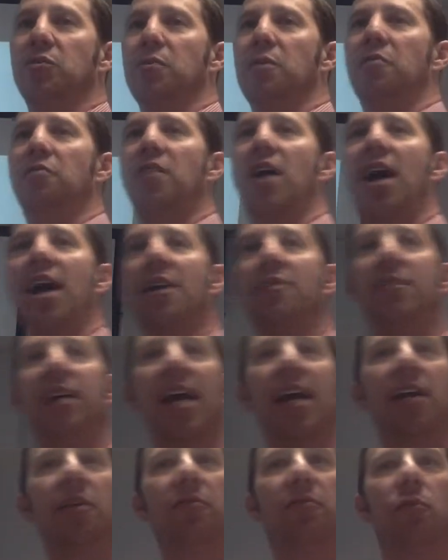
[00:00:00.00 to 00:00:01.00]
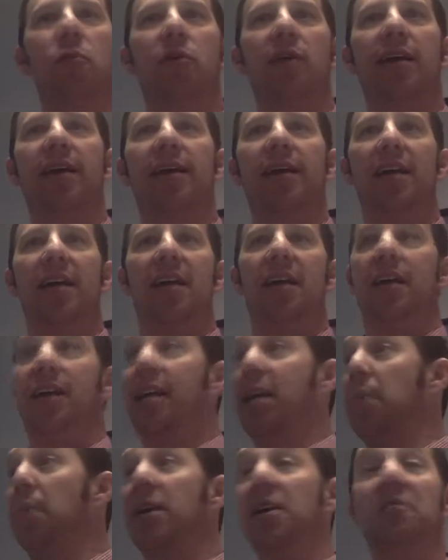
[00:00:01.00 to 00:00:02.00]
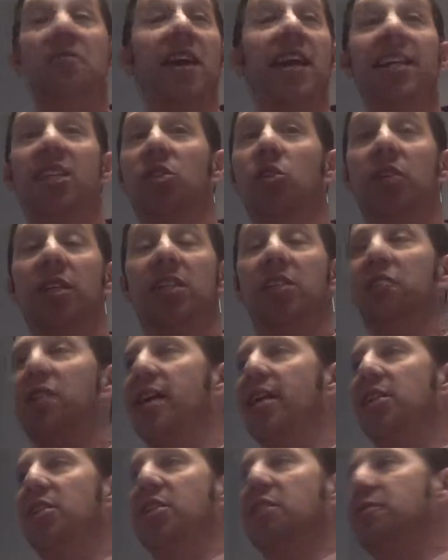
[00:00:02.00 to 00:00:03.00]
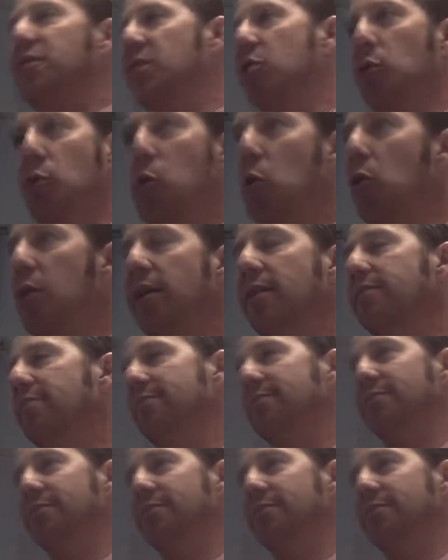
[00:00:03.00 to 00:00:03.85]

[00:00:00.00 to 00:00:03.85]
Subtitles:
from a 5-day to 4-day? It could be advantages or disadvantages of either one.